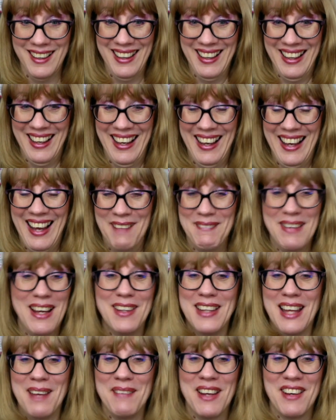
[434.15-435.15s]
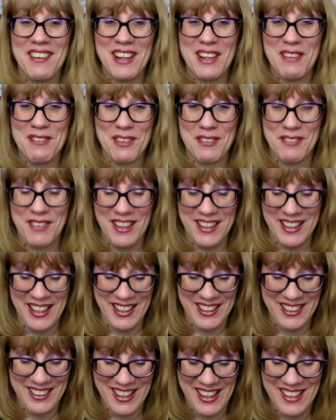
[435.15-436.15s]
I'm not ready for fall
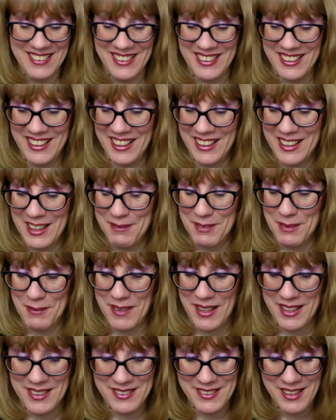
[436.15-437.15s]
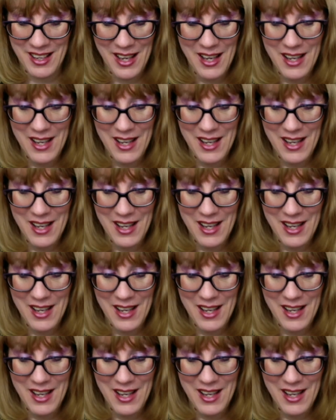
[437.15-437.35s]
yet, you guys. I need a couple months.